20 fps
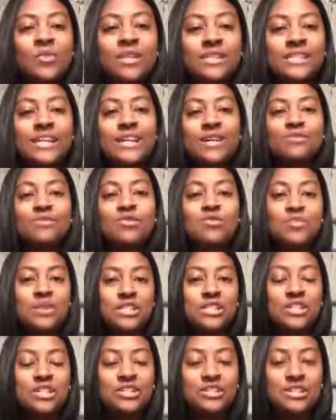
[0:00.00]
want to take up too
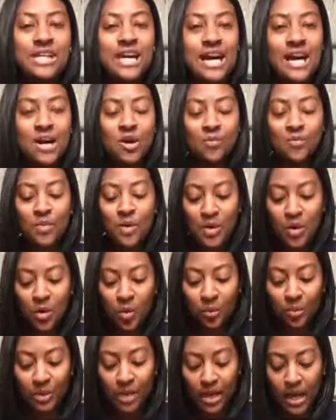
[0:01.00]
much of your time,
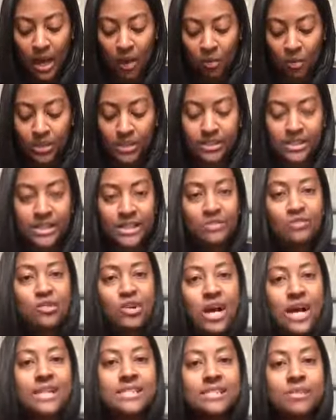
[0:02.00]
but I, I want to give you
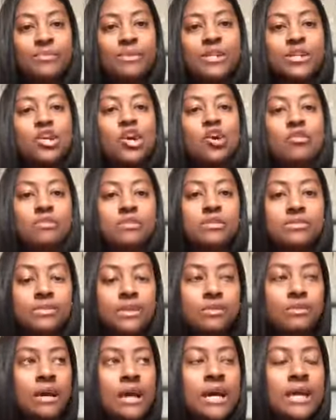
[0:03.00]
guys some
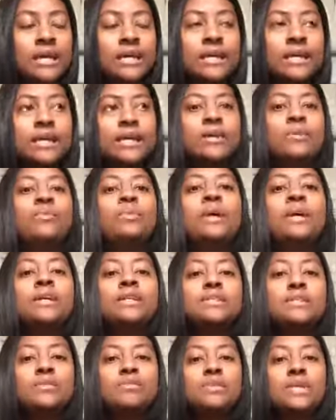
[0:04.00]
encouragement, right?
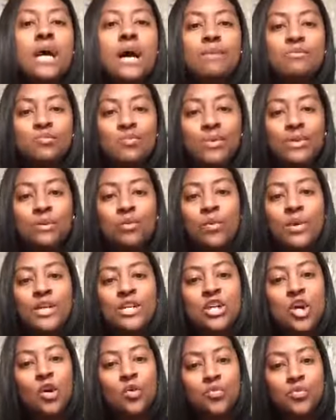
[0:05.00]
Because sometimes we we
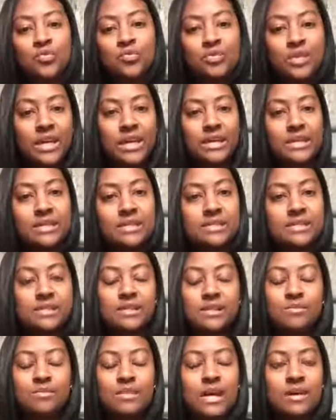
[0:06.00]
go through things.
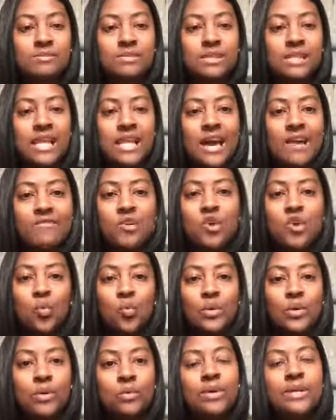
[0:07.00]
Sometimes in life
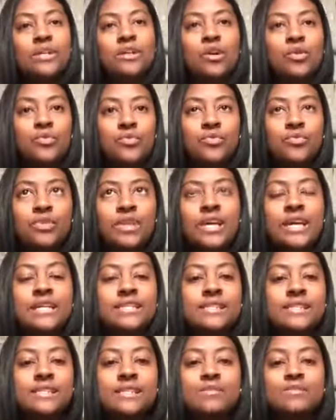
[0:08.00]
we, we go through
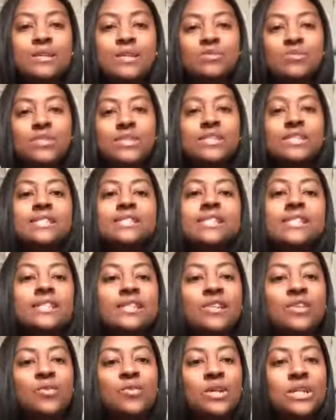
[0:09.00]
things and sometimes we just sit
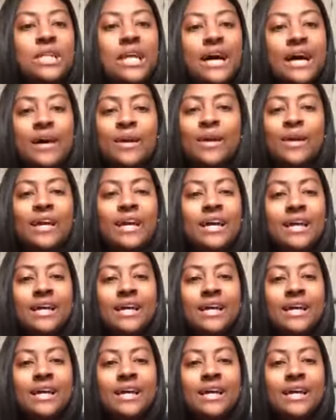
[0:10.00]
there and we're like,